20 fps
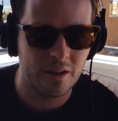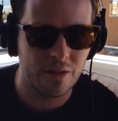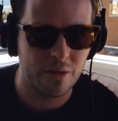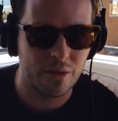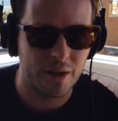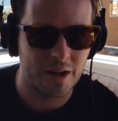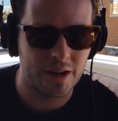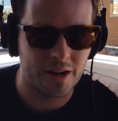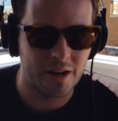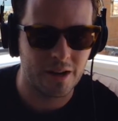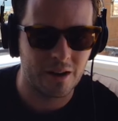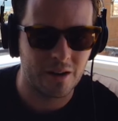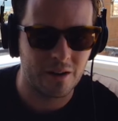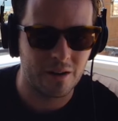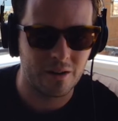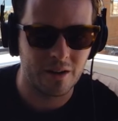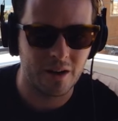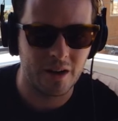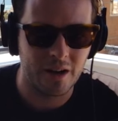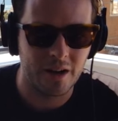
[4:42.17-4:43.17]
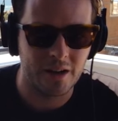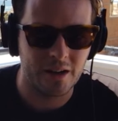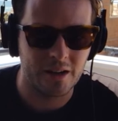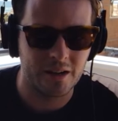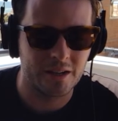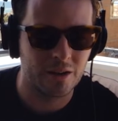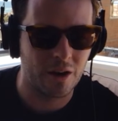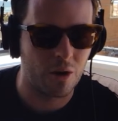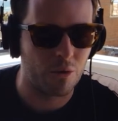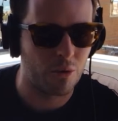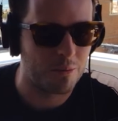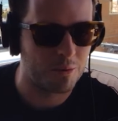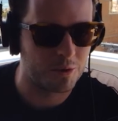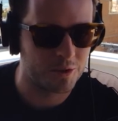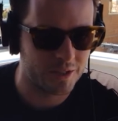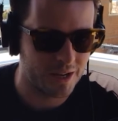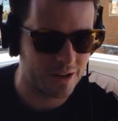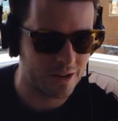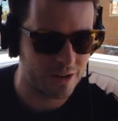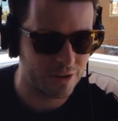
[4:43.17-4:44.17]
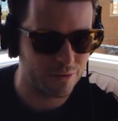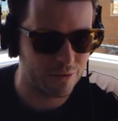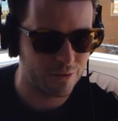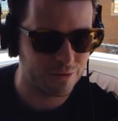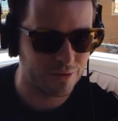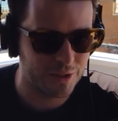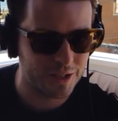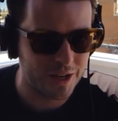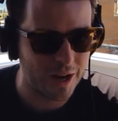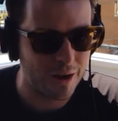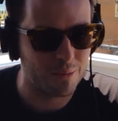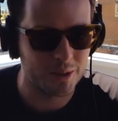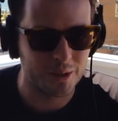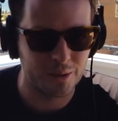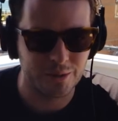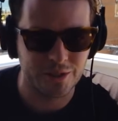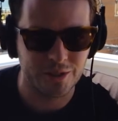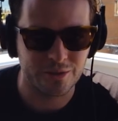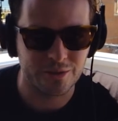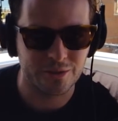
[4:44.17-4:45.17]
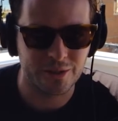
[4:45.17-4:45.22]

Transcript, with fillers: they are a, a representative of your company, which is